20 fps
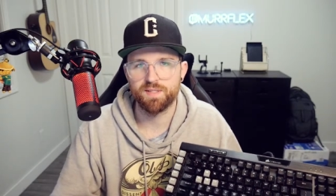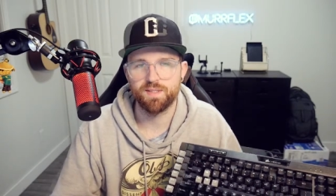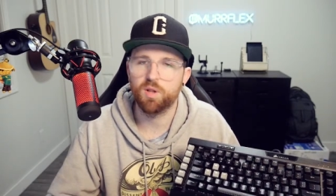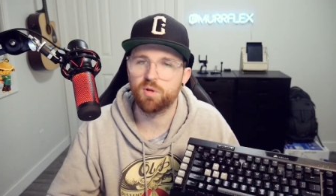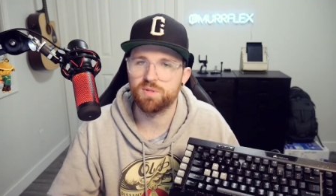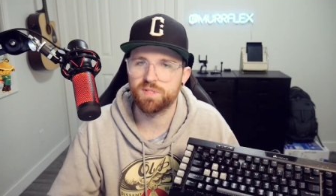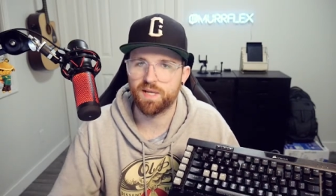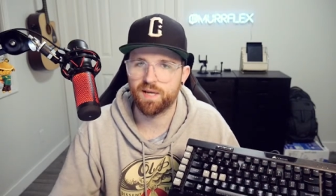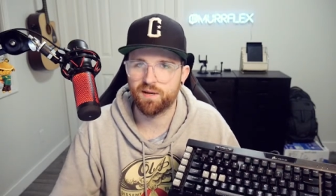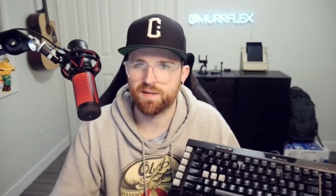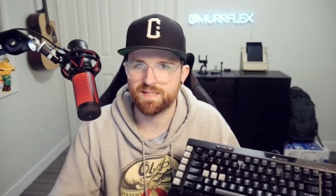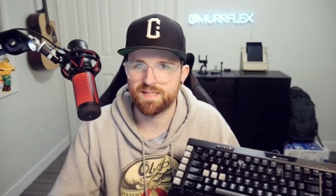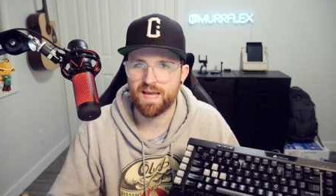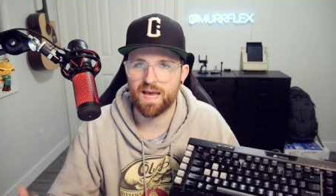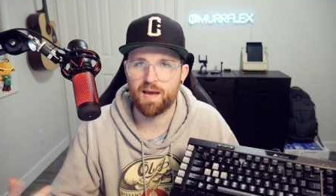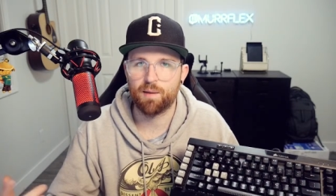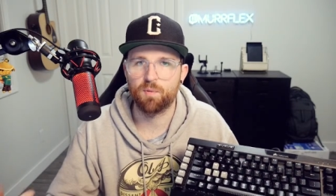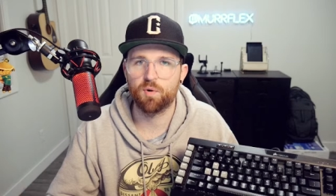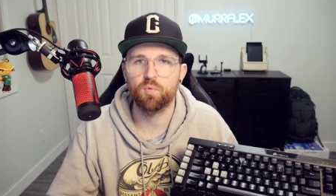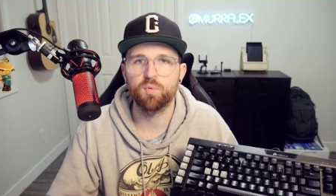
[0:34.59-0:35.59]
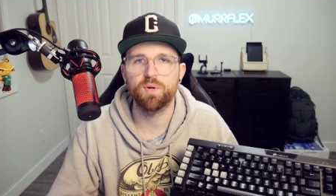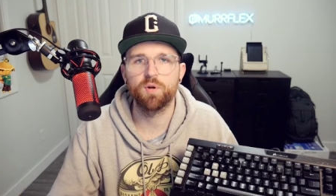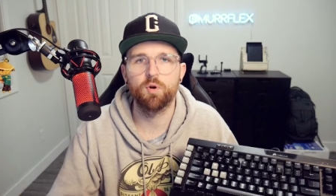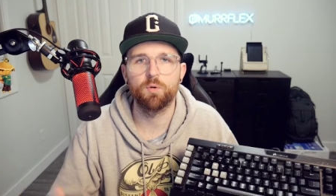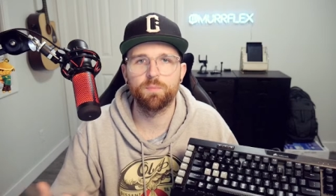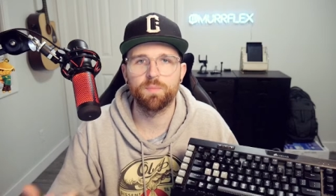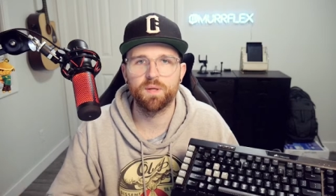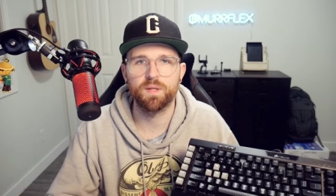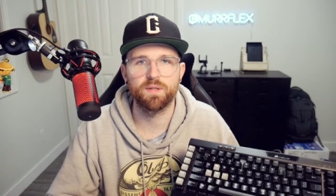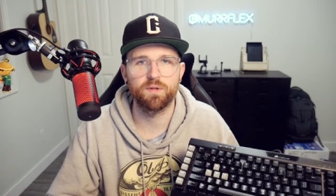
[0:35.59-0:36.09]
closing out a tab or
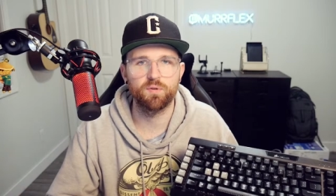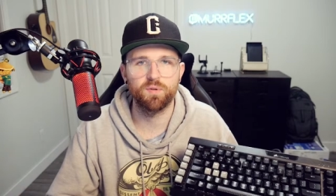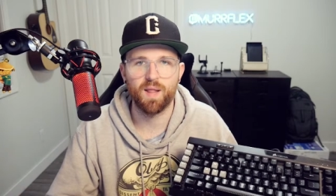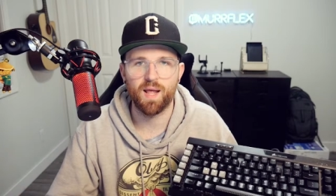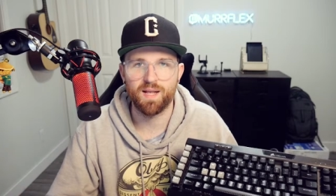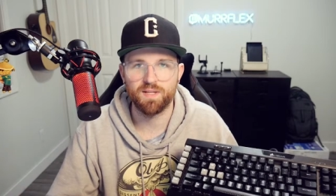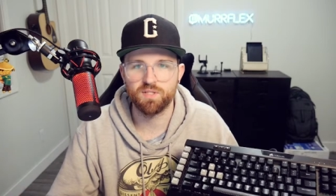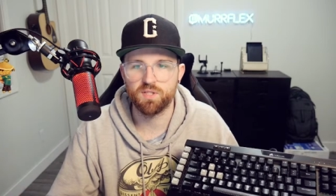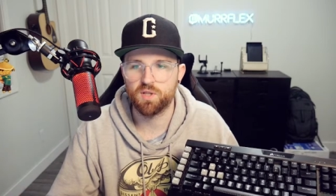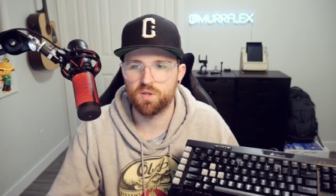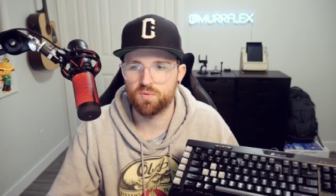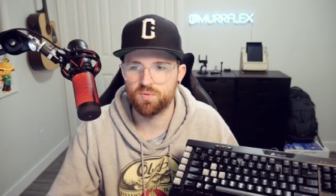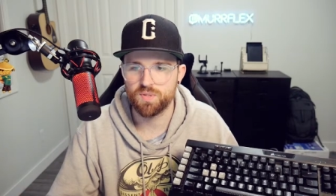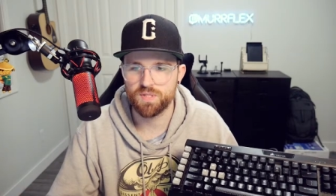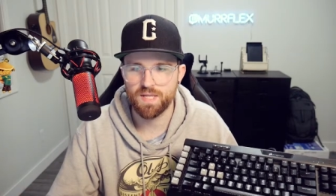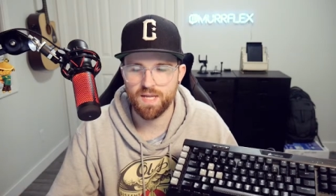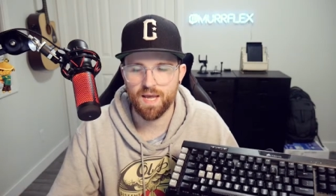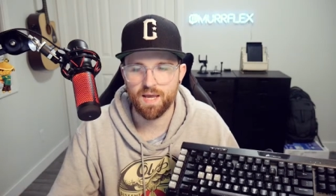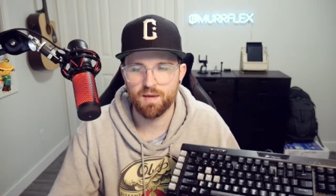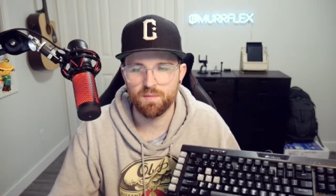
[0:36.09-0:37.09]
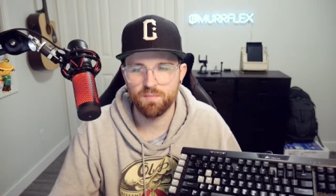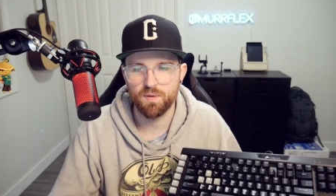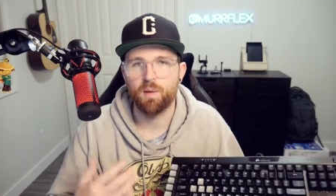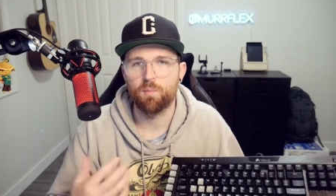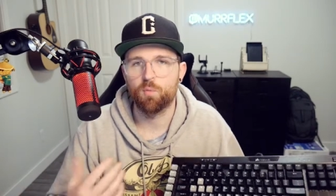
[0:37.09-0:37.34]
reopening your last closed tab,